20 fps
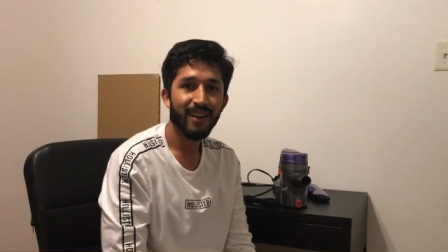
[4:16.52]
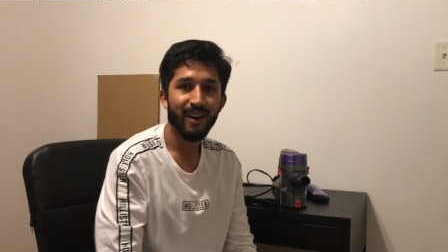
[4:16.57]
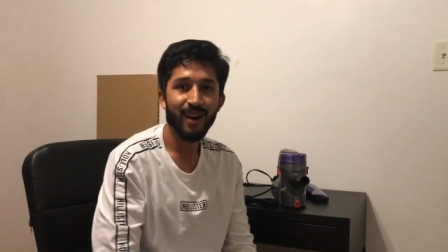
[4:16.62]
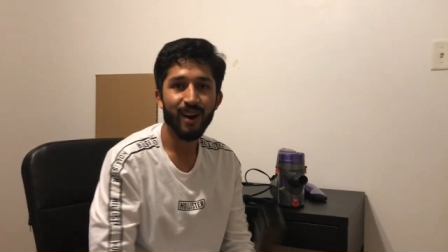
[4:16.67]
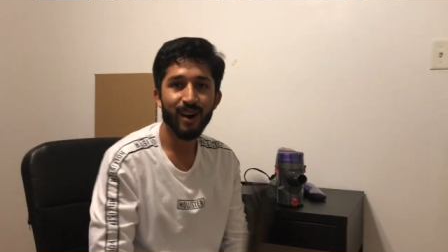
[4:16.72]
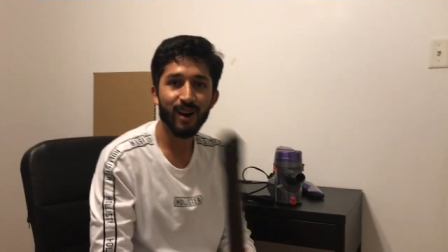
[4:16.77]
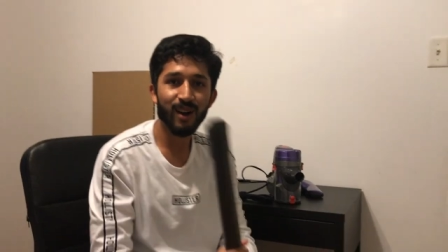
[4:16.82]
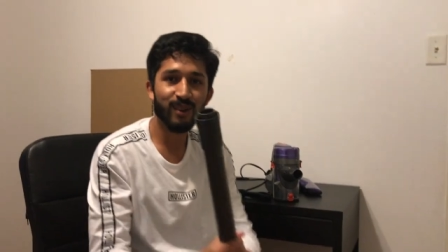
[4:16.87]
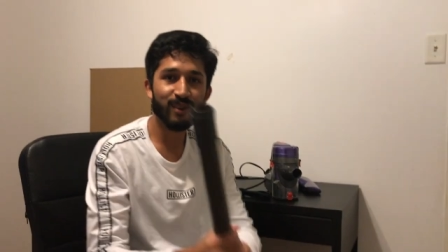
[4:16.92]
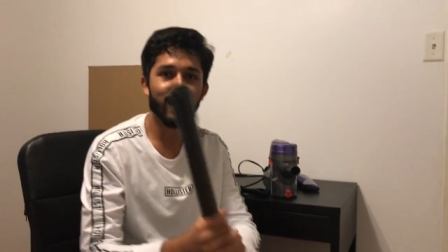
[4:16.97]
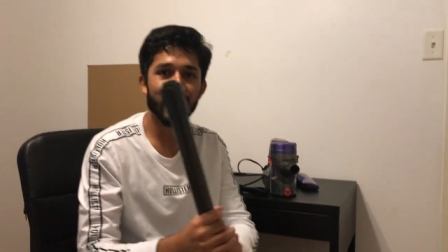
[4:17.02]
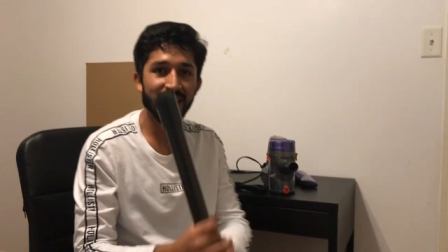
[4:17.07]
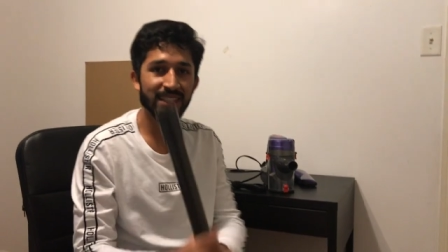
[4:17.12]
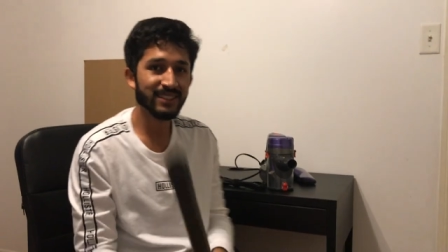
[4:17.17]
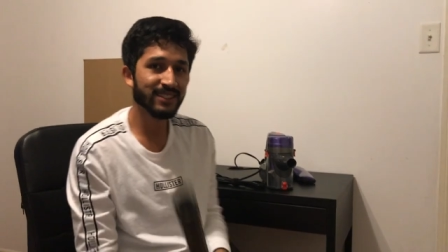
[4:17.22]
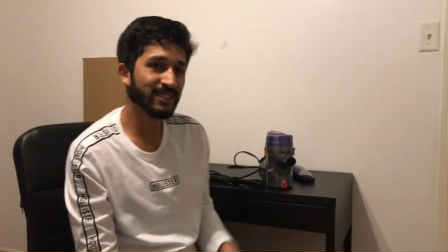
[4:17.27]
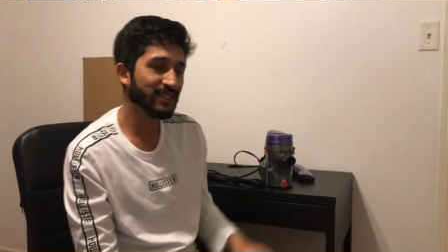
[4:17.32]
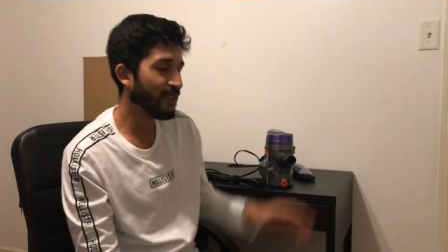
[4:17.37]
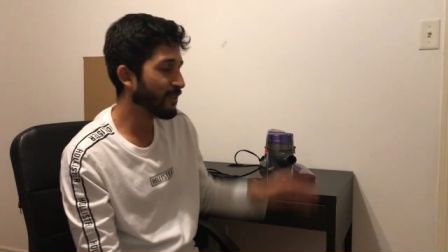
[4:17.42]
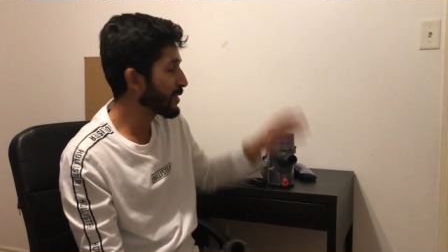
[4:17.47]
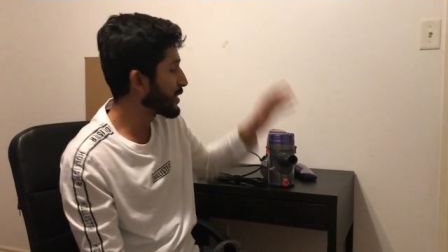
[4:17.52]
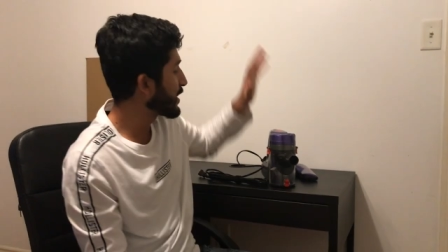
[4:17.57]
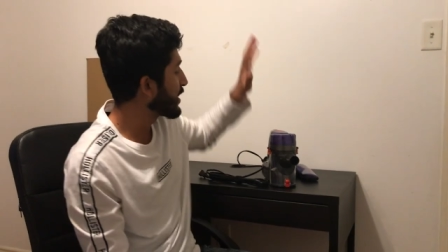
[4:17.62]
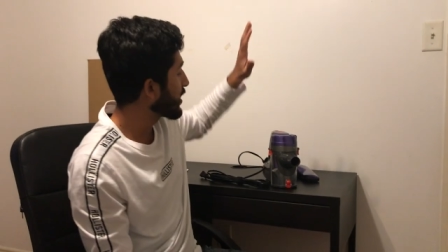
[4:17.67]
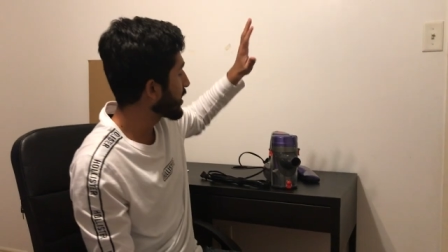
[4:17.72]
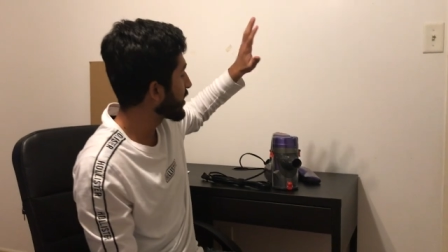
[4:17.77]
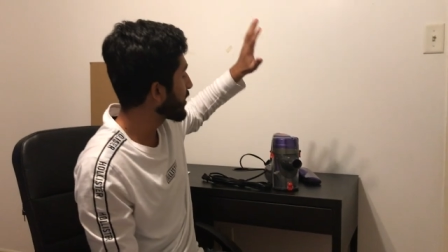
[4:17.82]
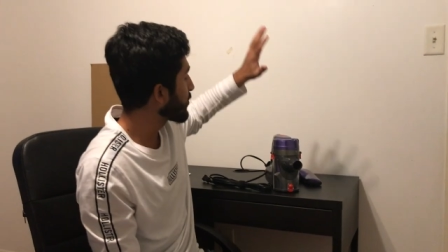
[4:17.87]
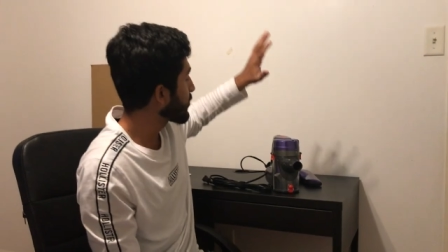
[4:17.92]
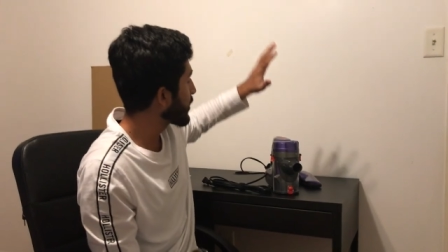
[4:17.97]
Alright, so
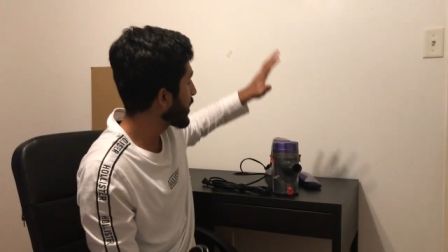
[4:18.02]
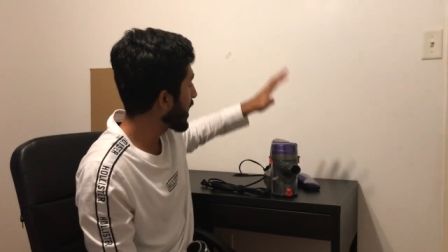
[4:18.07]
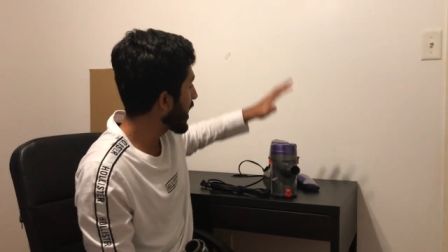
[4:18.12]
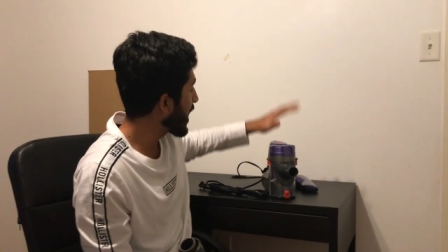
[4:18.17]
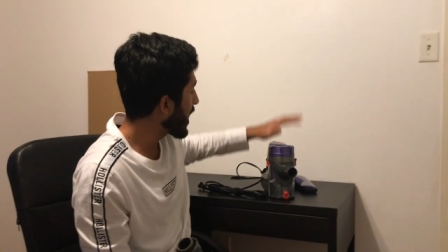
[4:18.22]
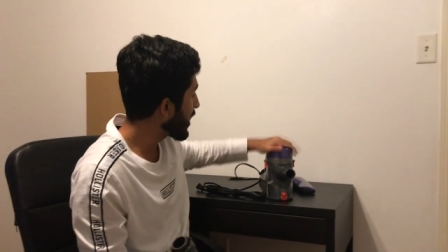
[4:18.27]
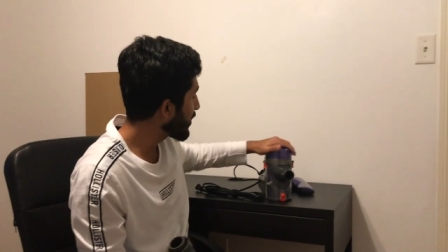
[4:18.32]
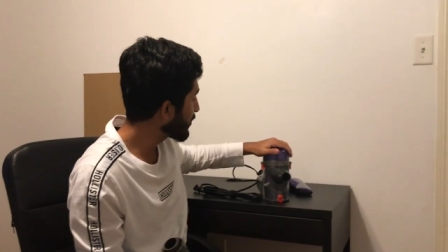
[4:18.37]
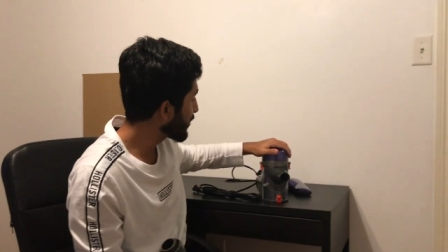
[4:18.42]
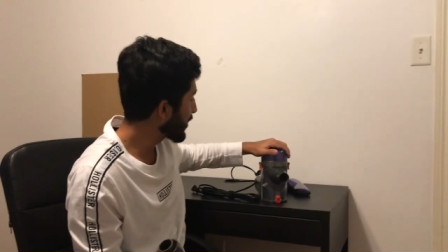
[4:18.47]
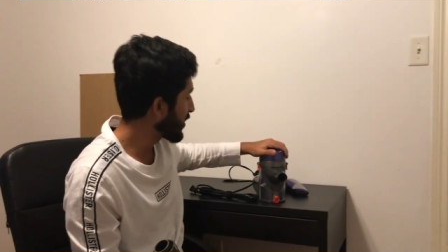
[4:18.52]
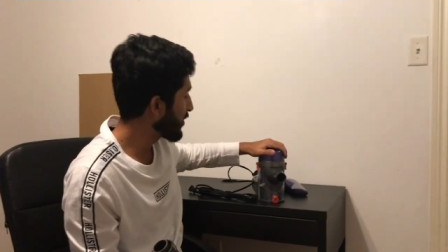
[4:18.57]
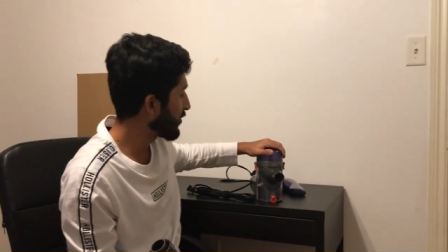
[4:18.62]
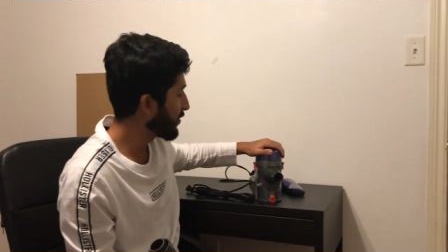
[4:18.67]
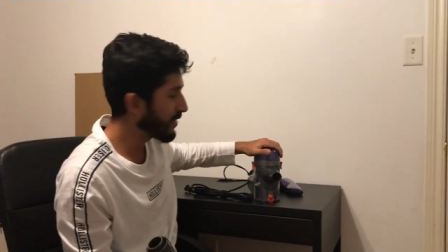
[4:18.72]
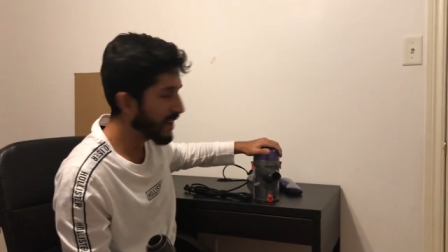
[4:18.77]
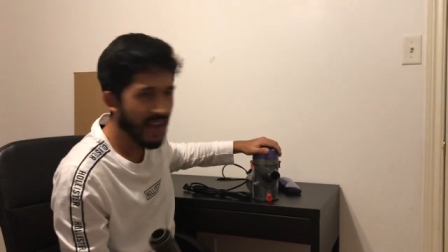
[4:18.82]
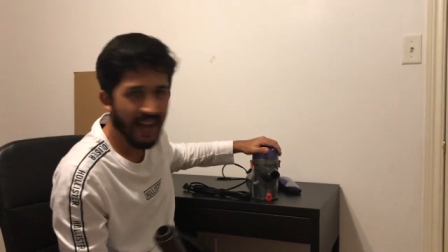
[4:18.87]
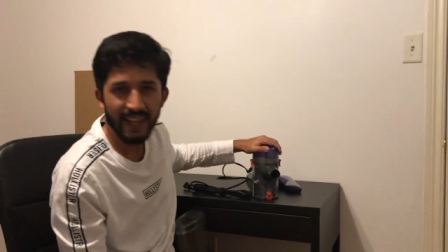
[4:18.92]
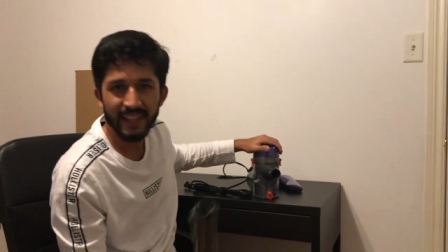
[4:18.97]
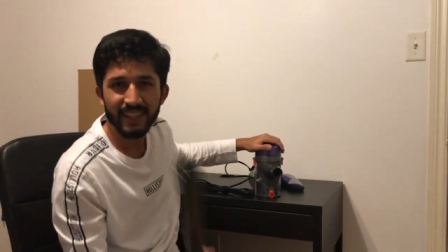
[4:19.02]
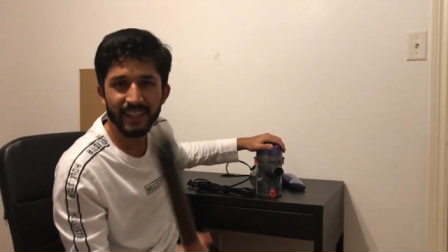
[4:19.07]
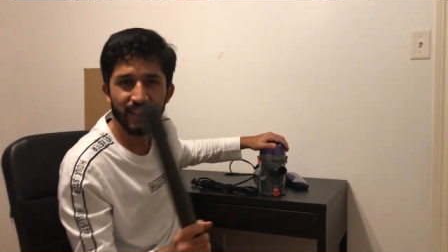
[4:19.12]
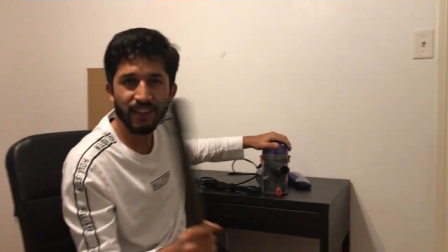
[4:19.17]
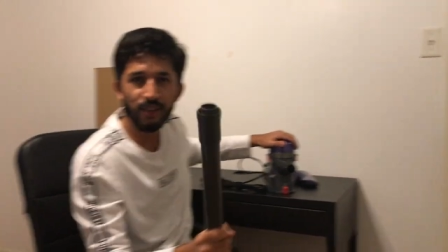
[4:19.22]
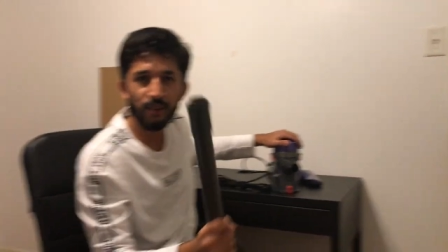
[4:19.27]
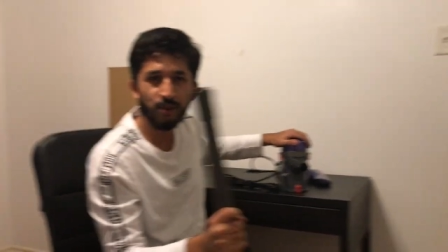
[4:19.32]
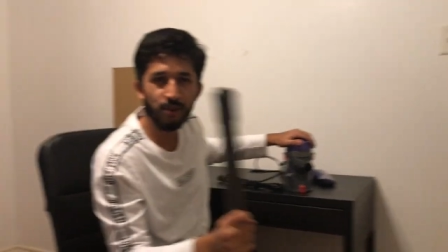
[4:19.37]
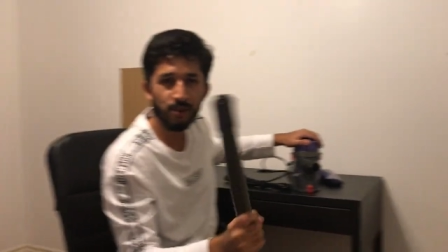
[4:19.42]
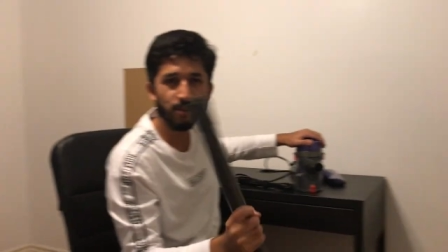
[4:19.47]
here we have our
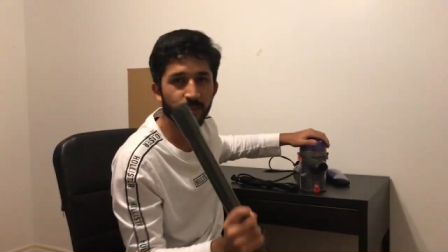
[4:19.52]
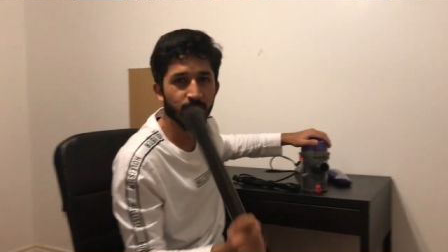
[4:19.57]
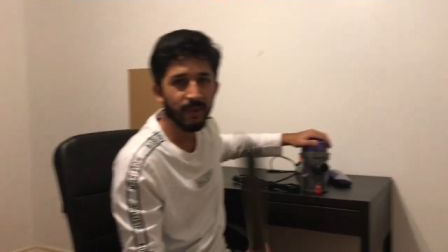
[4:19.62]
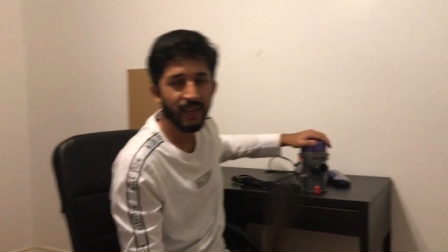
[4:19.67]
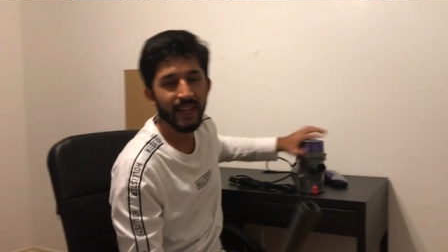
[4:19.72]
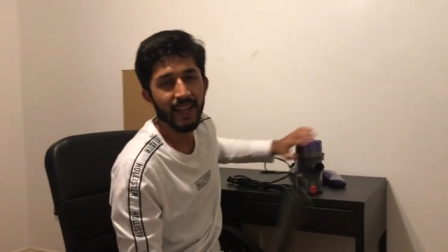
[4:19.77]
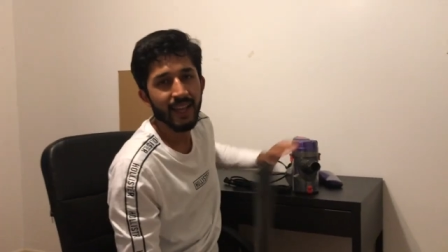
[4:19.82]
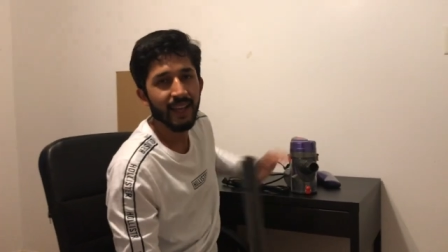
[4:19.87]
vacuum